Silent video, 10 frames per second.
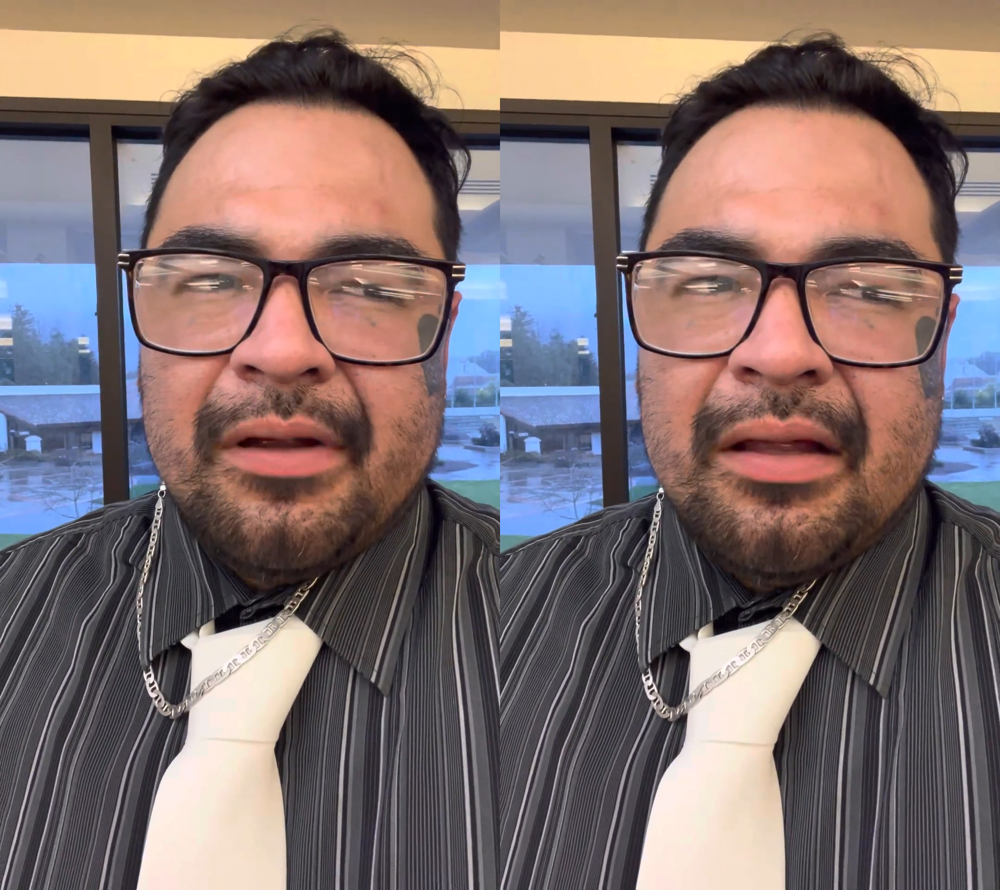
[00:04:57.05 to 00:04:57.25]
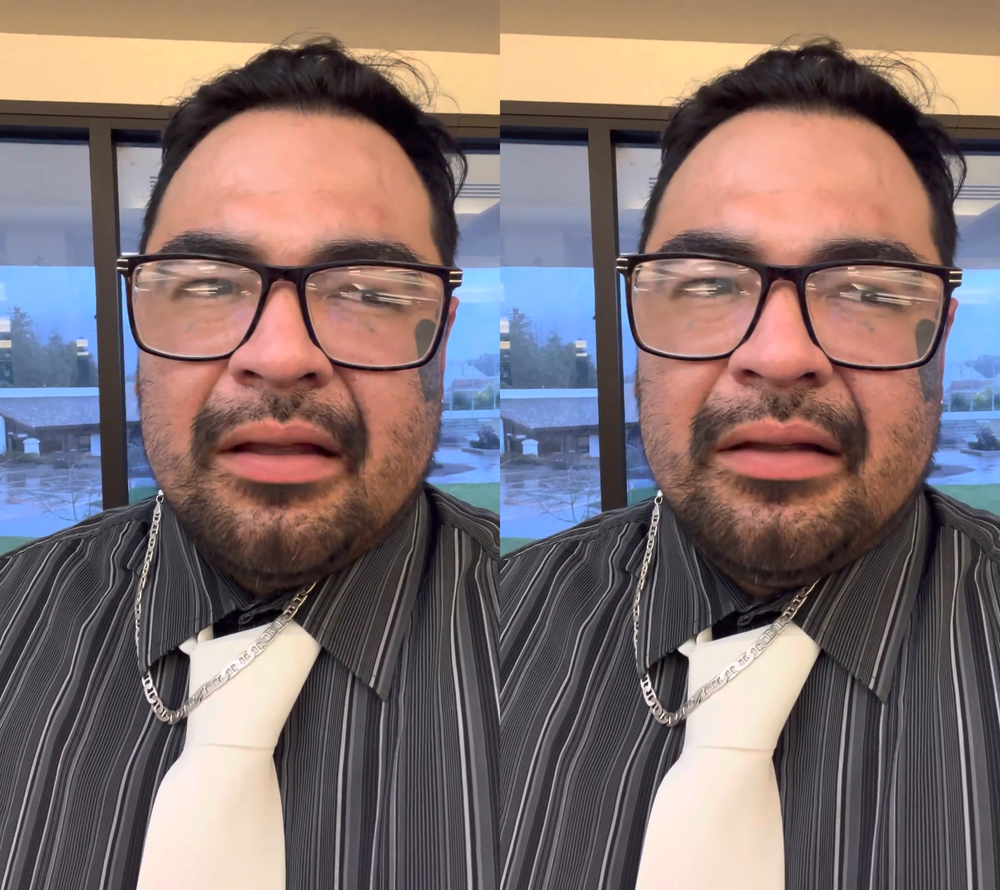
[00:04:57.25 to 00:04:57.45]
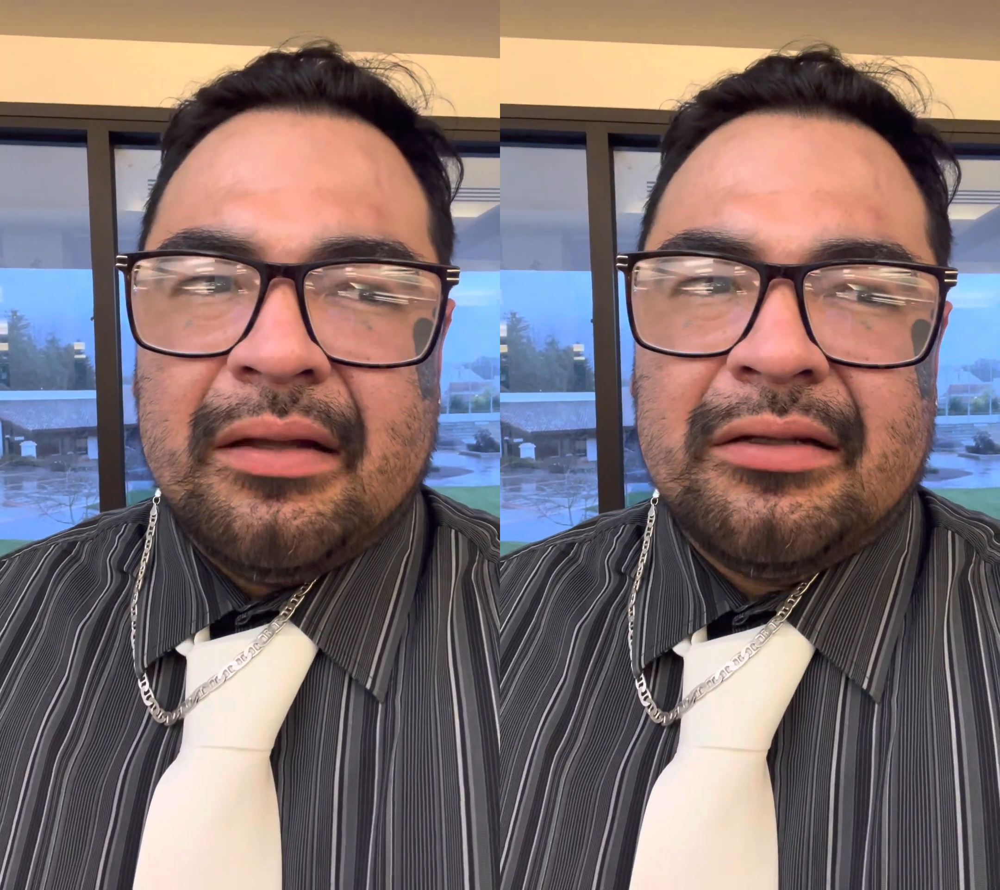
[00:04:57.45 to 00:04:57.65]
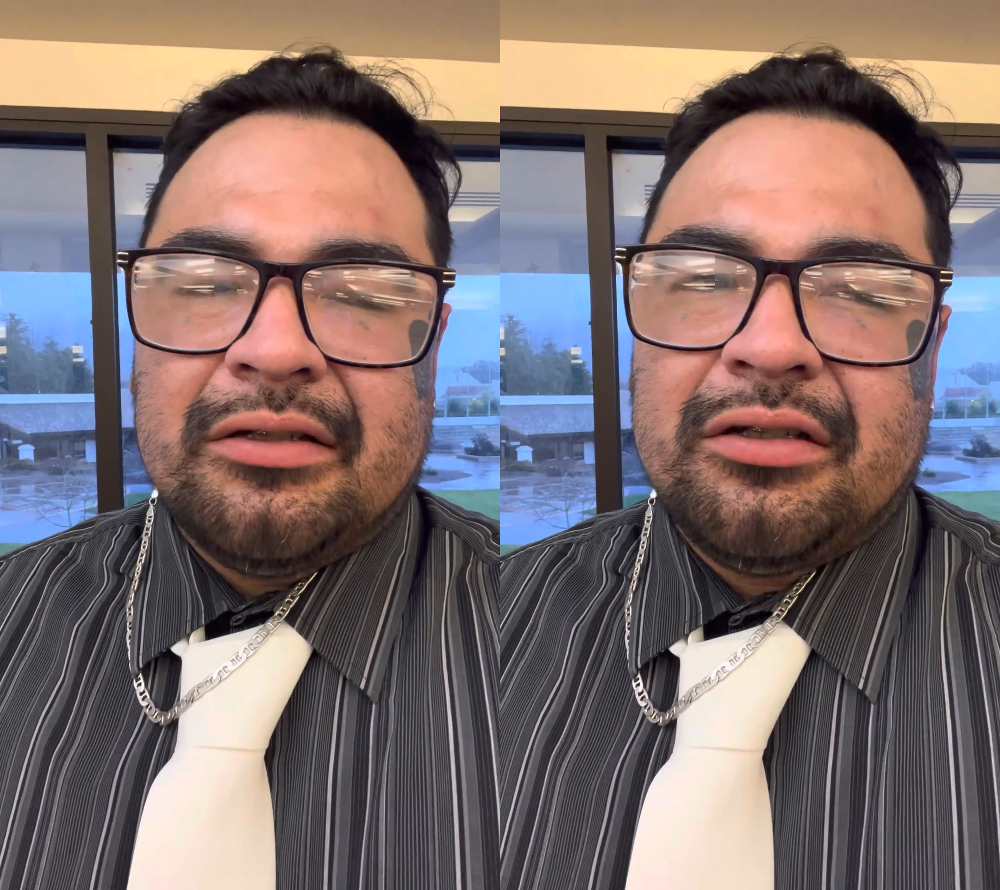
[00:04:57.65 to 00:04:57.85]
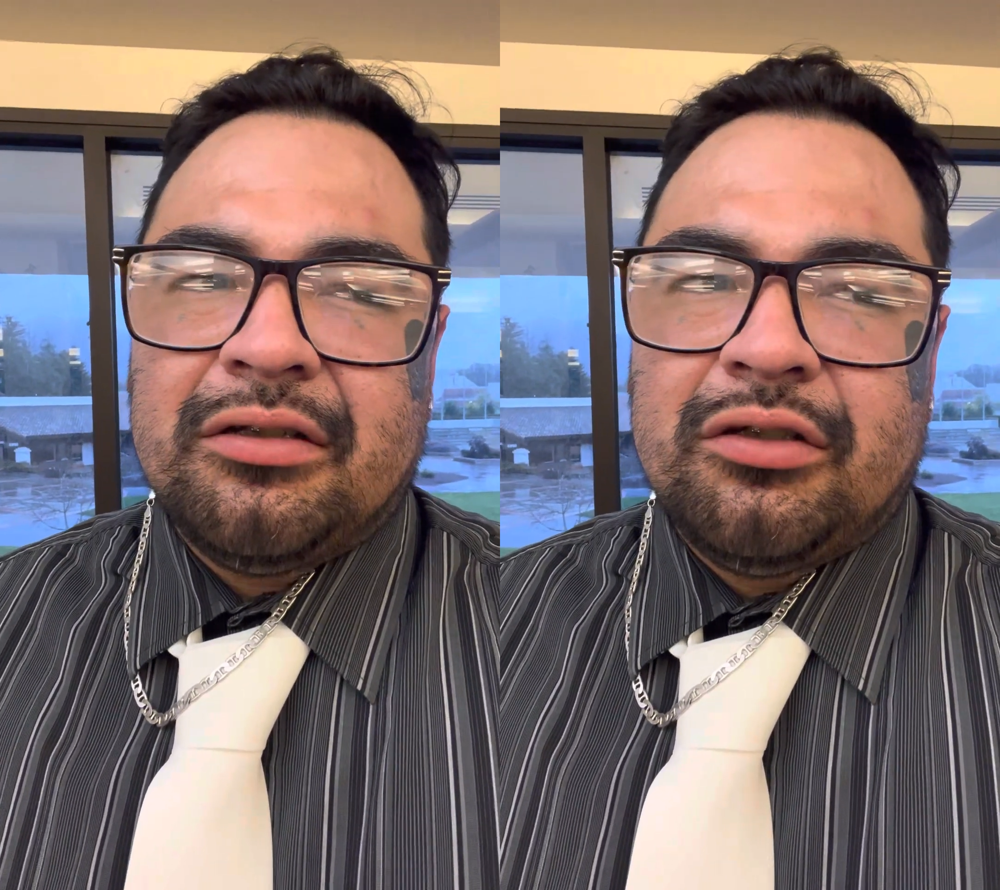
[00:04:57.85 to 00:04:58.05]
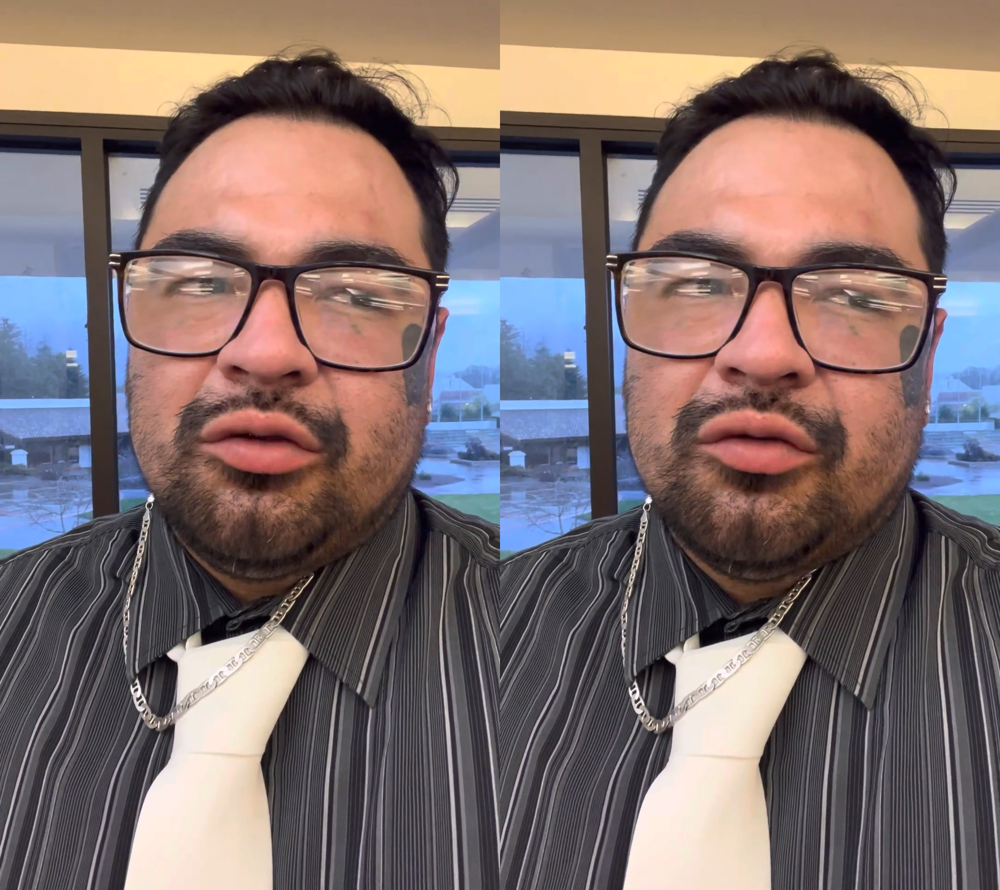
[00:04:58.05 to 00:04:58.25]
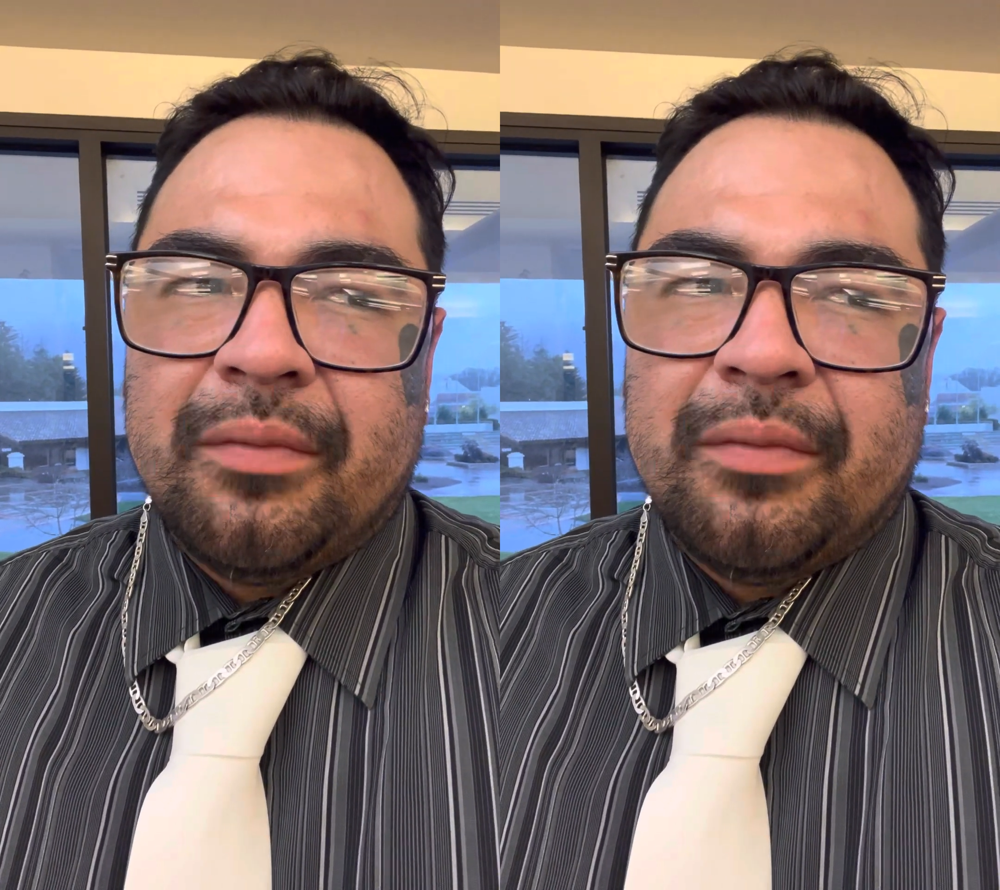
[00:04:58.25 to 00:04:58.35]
and that's just to